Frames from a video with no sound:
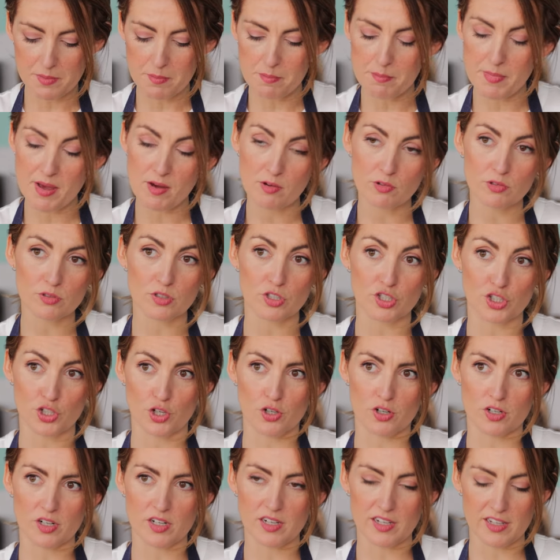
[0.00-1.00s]
to melt the
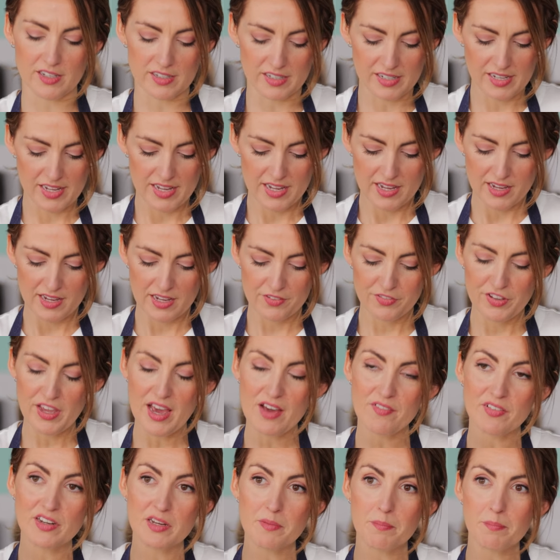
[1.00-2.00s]
chocolate. If you
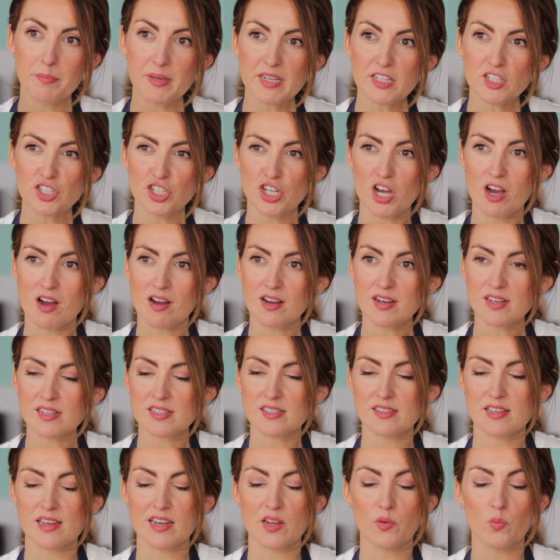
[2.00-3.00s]
have any big
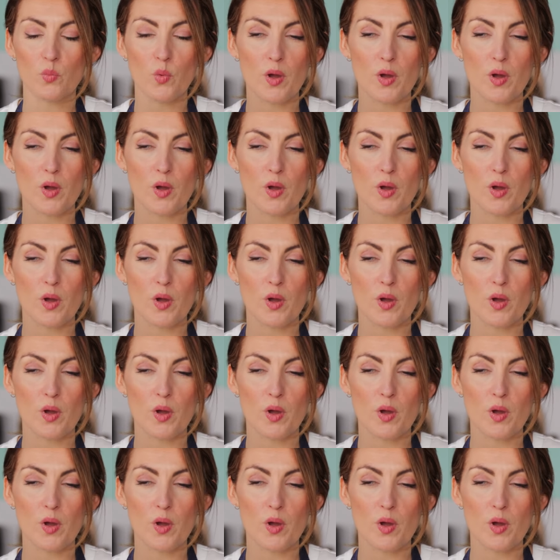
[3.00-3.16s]
chunks, then it